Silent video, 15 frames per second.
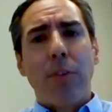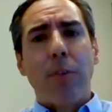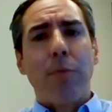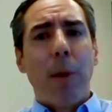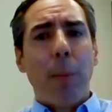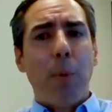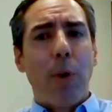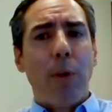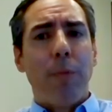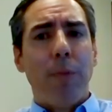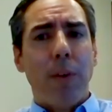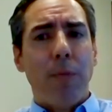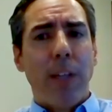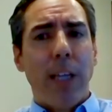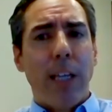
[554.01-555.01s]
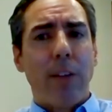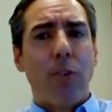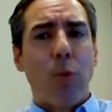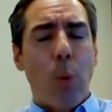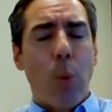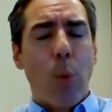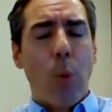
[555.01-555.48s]
of February 15th,
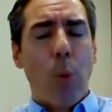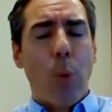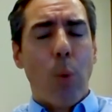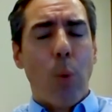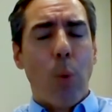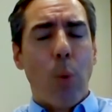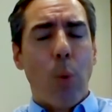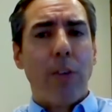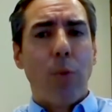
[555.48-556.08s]
2020.